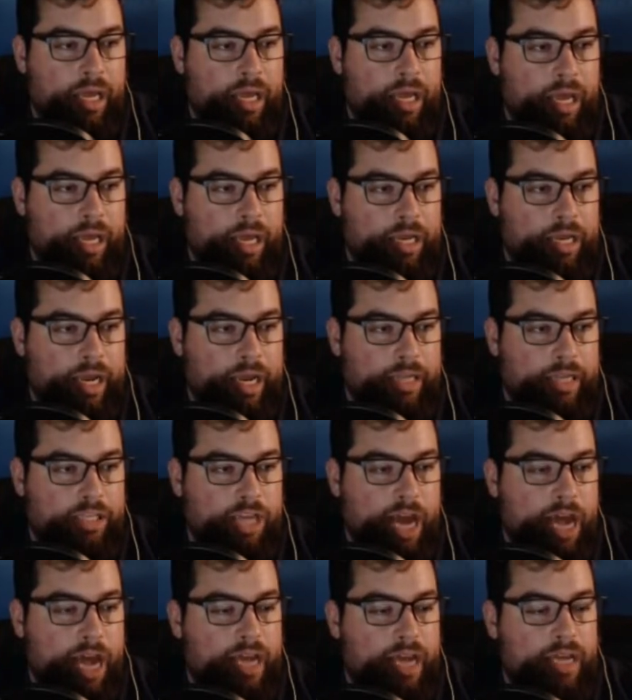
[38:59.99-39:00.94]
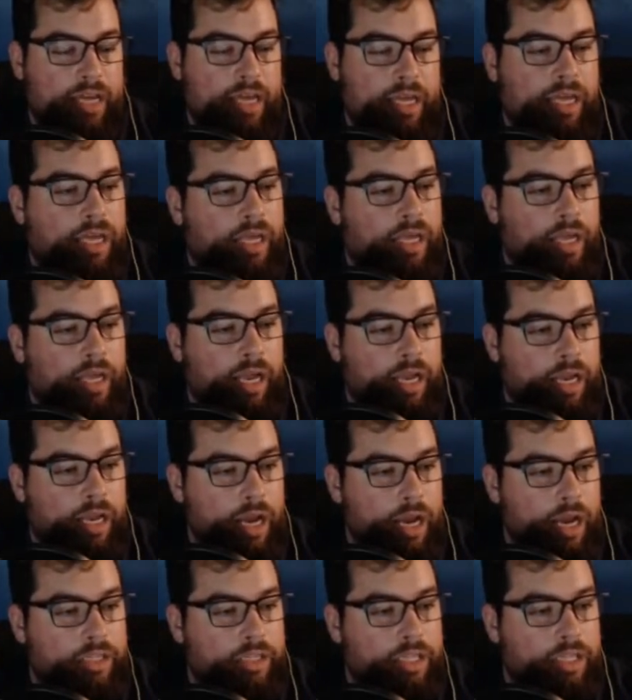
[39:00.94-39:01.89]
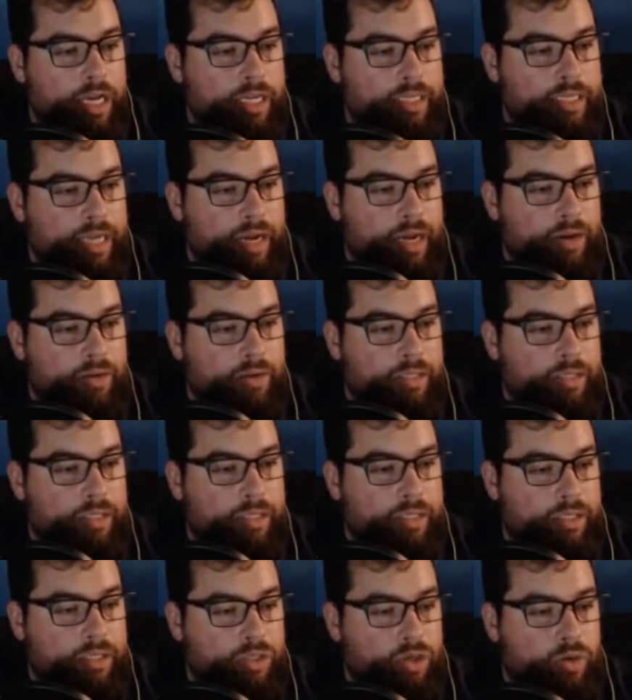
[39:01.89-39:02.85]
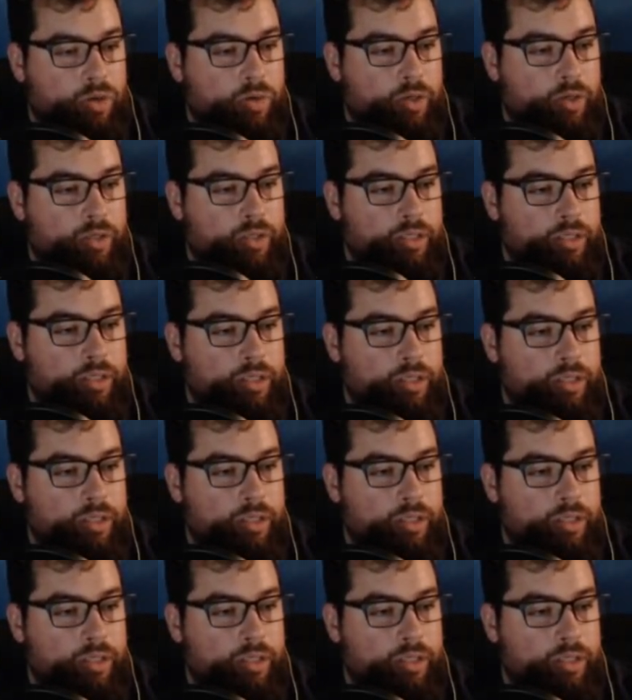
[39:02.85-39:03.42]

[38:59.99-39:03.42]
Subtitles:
and you got Jack, and you got Jake's house, and Joker's,